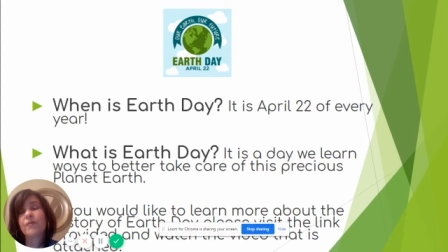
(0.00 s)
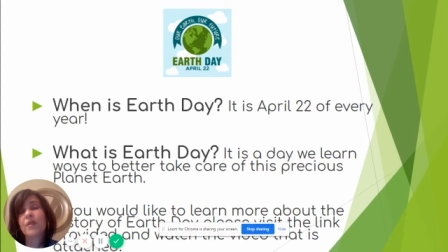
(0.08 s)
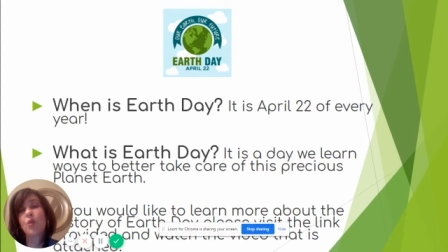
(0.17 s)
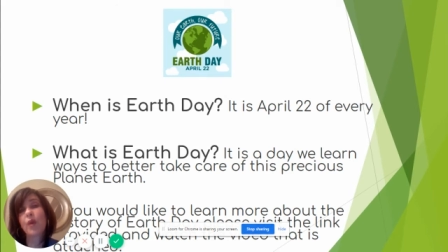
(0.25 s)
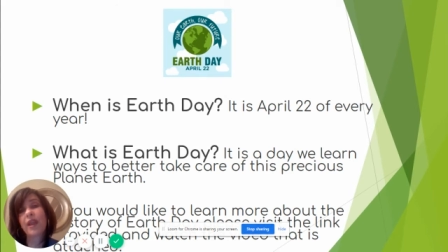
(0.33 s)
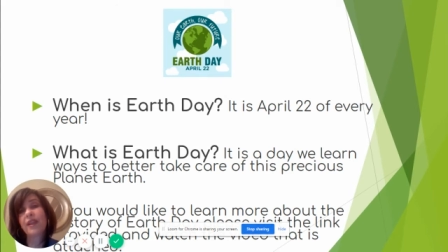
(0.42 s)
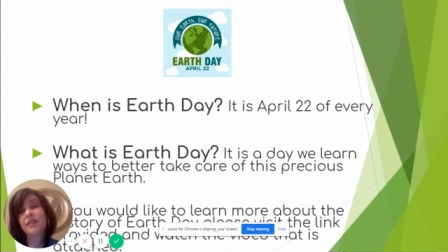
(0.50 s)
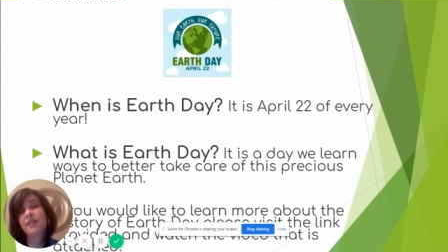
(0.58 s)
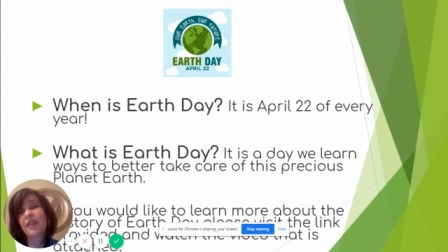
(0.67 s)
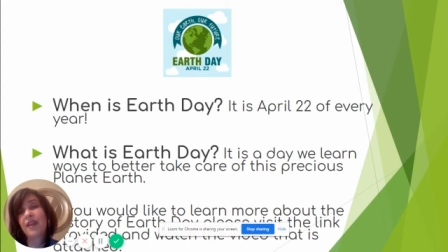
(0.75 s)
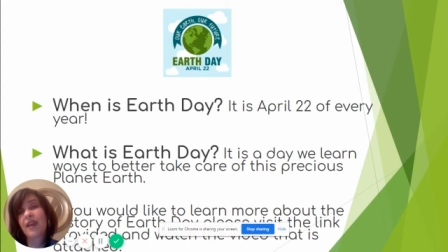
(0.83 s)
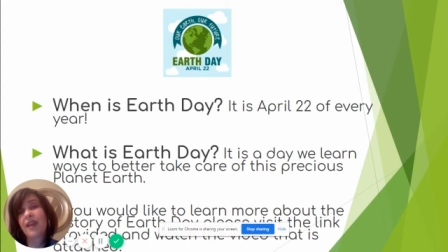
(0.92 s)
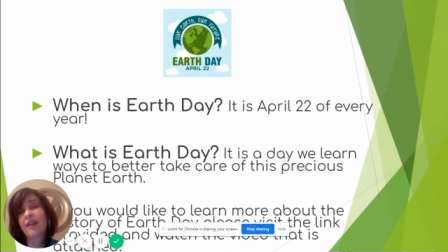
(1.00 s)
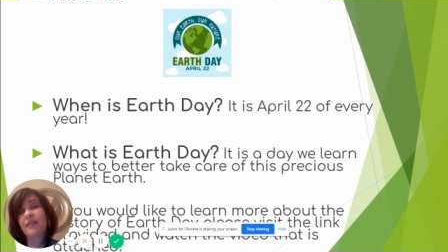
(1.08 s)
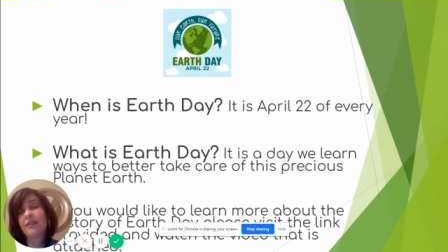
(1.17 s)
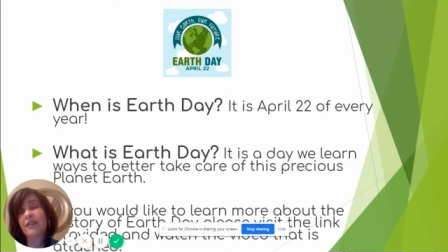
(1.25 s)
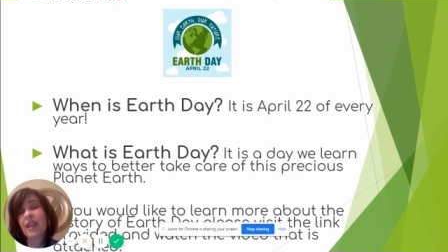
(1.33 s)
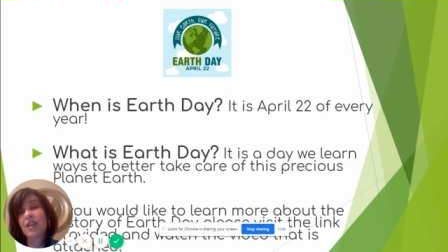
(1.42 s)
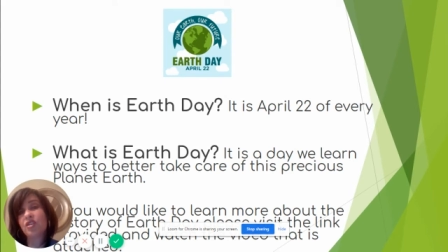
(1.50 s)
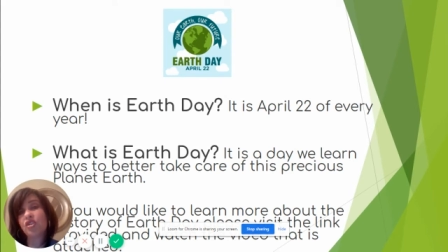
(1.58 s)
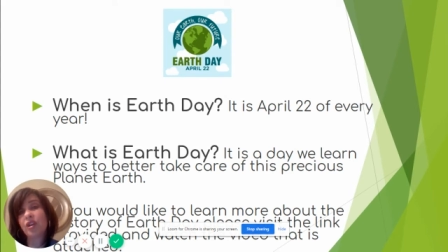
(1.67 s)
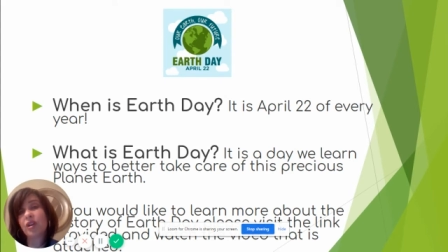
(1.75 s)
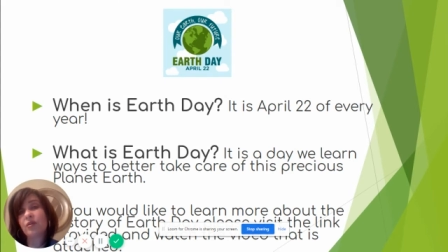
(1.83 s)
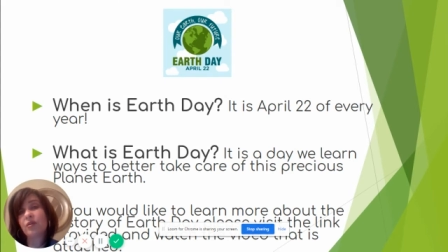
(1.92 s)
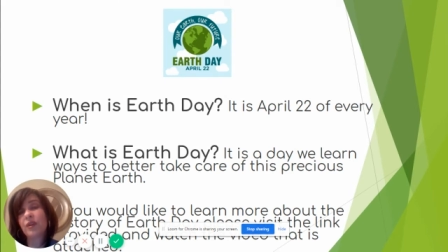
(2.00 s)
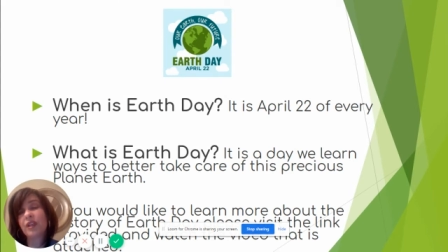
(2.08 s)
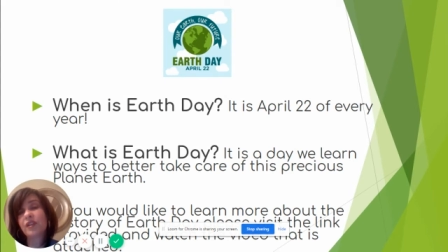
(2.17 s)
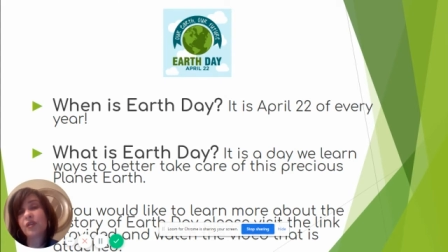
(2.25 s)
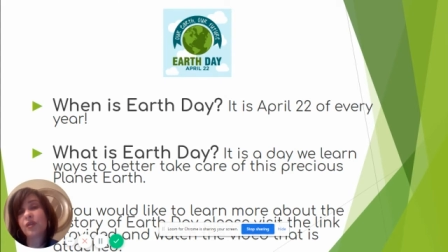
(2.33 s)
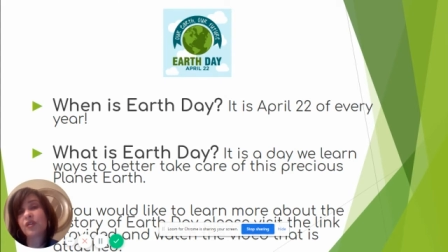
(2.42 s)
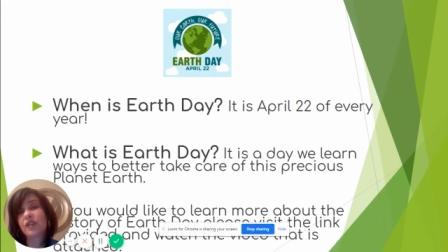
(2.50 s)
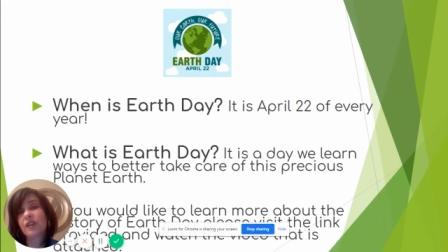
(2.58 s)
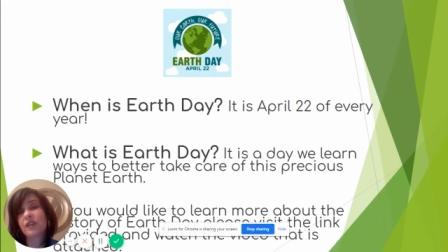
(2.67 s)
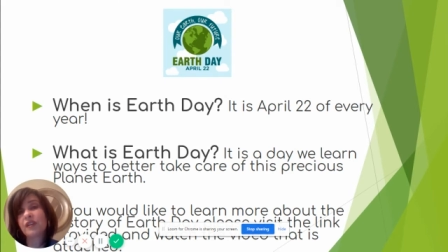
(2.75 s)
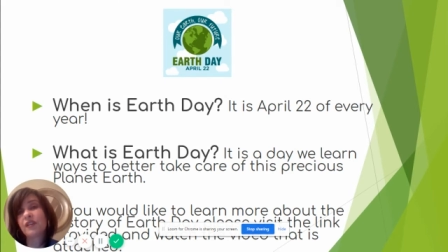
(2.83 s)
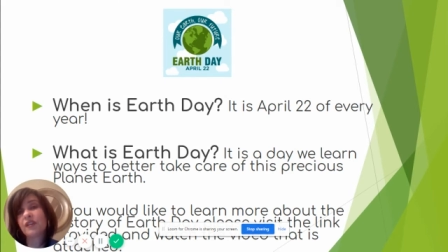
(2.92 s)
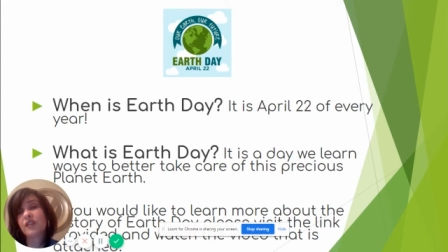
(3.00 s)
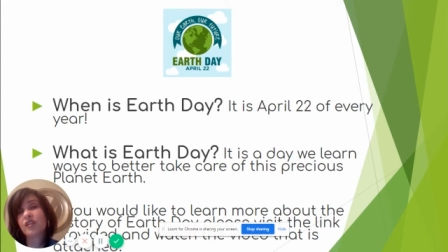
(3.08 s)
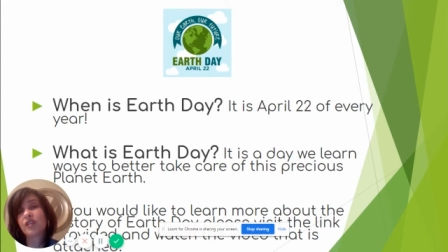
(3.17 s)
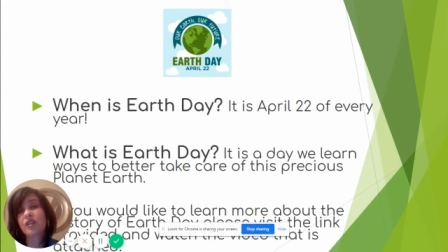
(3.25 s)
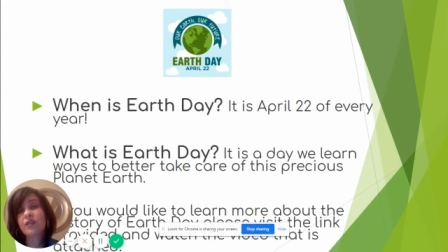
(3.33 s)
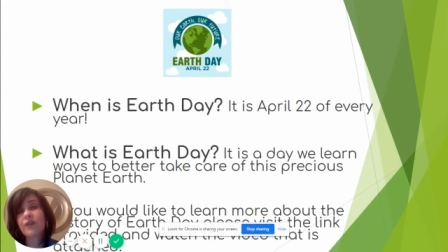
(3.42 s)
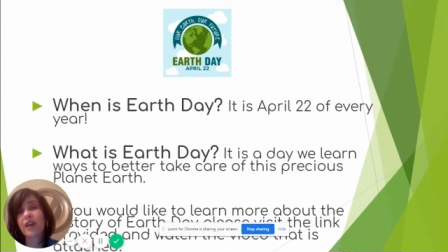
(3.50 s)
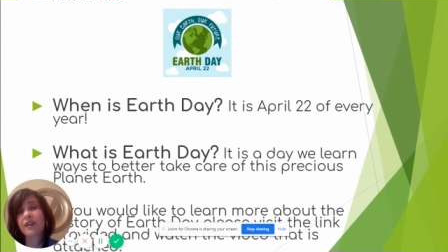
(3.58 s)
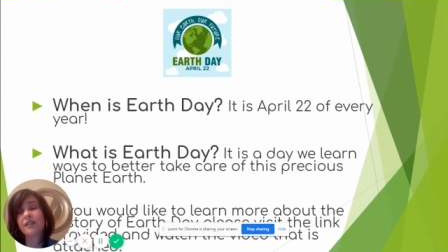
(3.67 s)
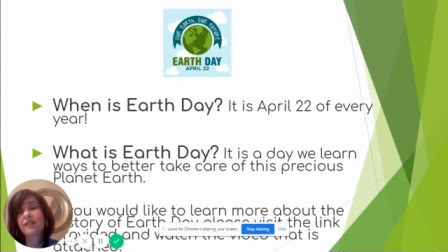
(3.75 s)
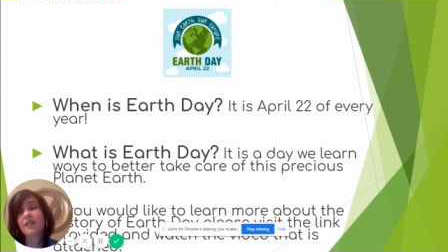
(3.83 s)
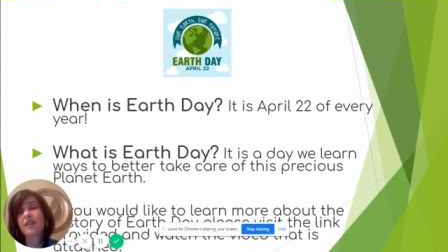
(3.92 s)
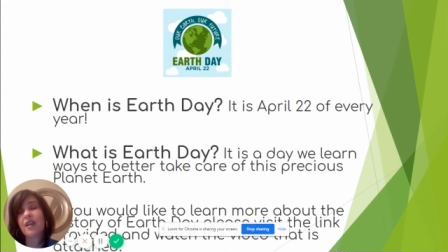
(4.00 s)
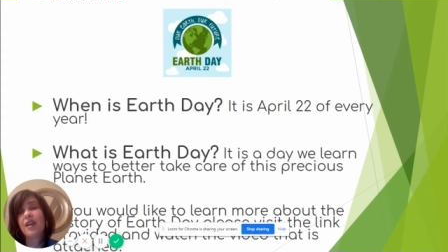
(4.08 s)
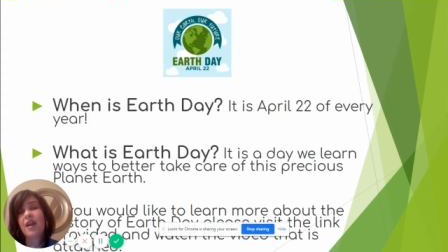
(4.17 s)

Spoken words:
the ways that nature resources serve us.